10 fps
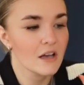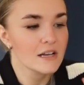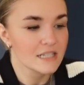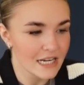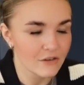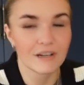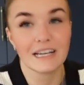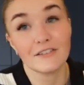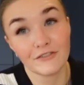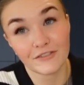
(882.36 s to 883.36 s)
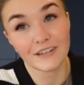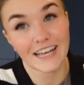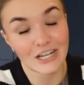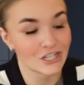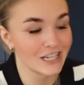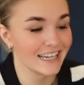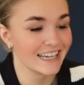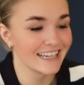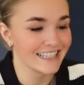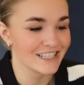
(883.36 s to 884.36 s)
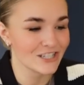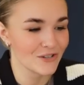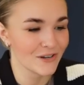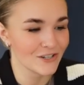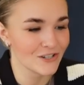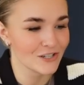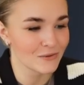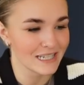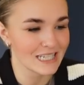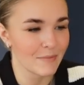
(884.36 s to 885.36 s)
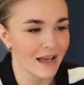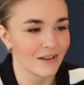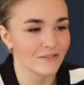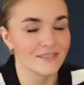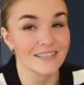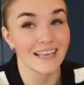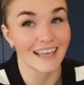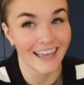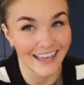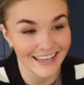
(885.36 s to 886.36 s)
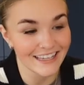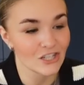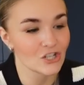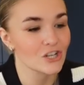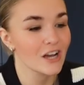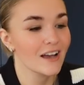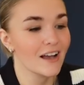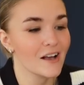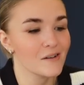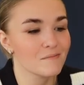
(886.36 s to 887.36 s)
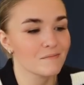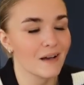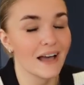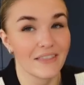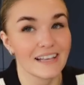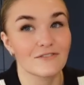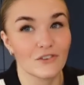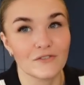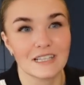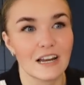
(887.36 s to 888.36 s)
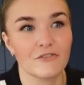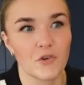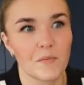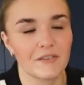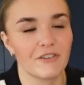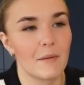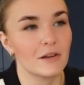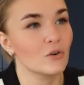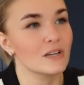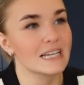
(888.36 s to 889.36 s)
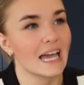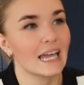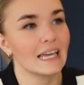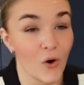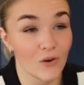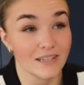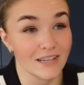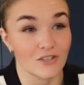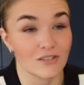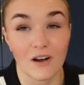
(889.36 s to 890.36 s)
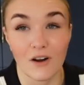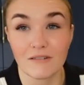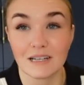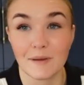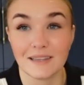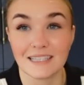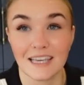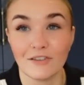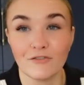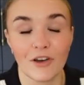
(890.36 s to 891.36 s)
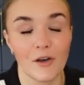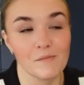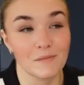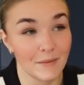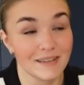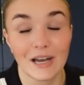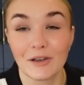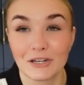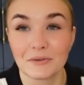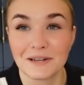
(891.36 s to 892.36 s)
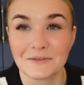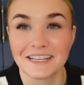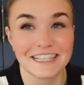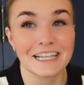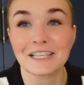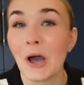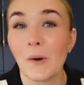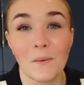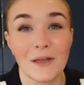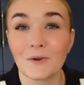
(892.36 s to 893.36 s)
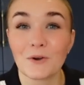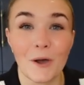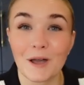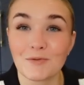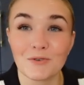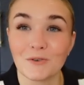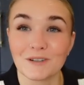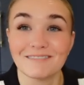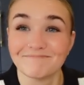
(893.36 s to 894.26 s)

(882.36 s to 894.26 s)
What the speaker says: Tenerife next year is £220 each. And that's obviously like for a big family holiday. Holidays just are expensive. Let me tell you, in 2026, we are not going abroad.